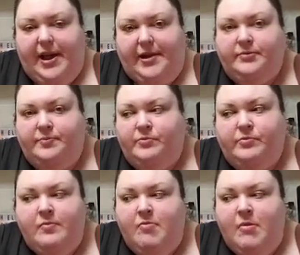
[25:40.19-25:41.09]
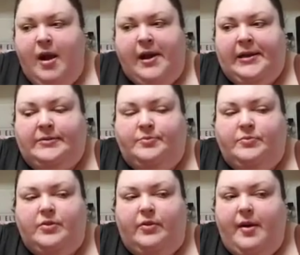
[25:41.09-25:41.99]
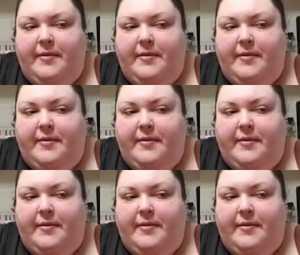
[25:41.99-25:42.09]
day. And